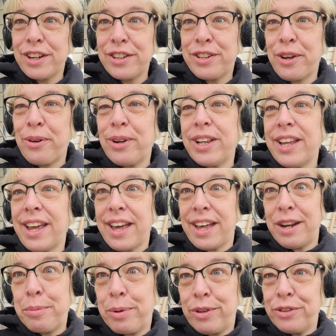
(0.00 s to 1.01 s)
Those are
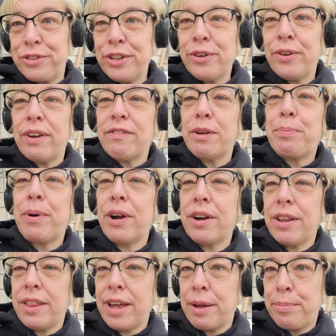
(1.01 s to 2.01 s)
totally edible too. Every
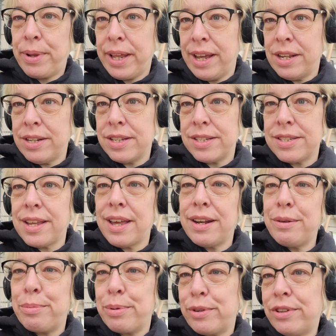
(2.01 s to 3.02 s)
part of that plant is
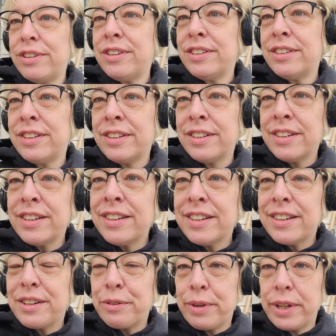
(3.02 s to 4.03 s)
edible.
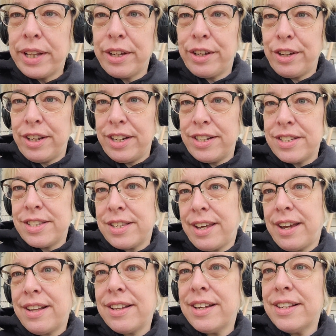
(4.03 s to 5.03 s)
Really good in
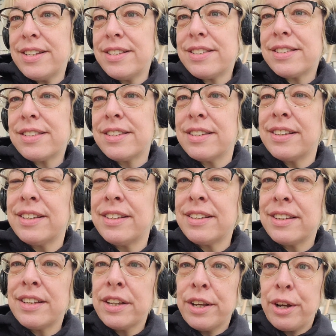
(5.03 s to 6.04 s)
salads.
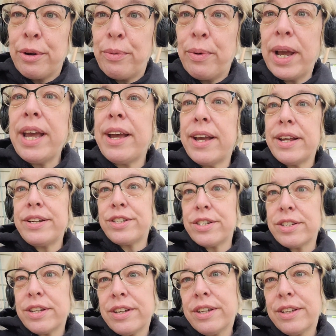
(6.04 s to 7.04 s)

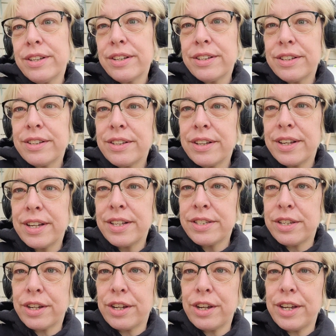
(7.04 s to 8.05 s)
Which
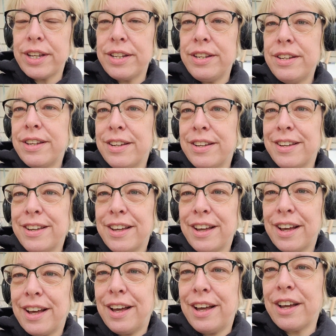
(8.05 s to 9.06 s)
is a good
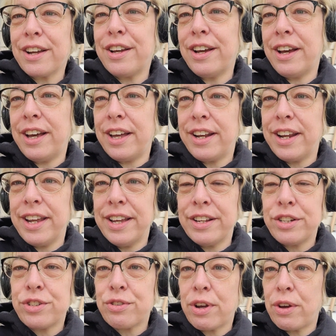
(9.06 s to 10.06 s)
a good
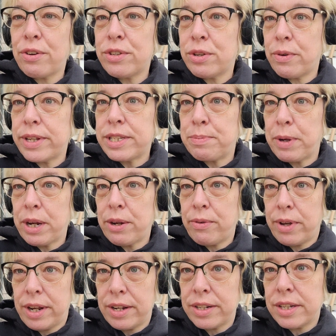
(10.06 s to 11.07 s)
intro to what
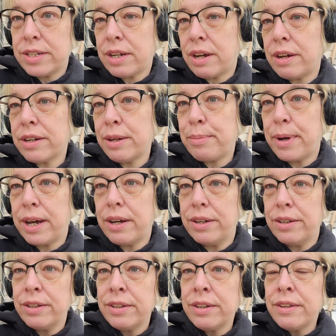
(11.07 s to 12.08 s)
Spirit wanted to talk about.